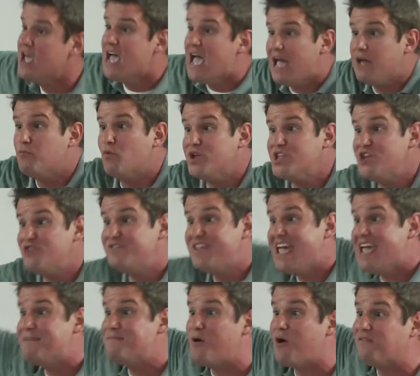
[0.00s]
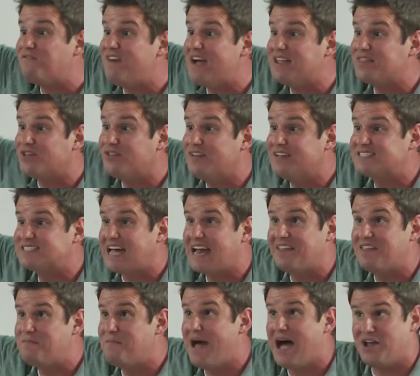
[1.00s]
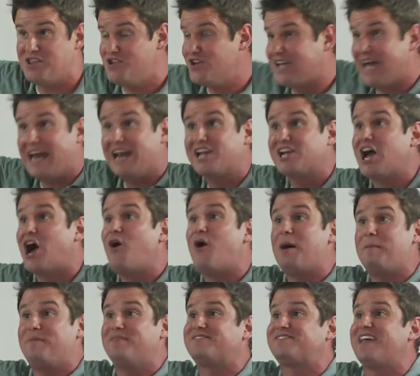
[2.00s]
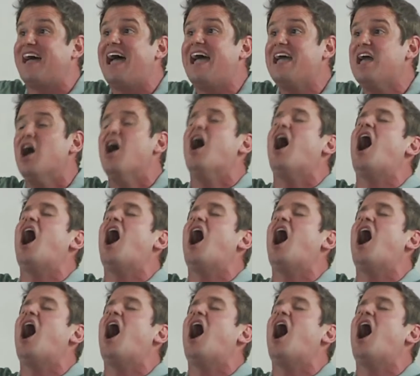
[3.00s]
And when you need more faith on this side of the mountain, you got to go up and say,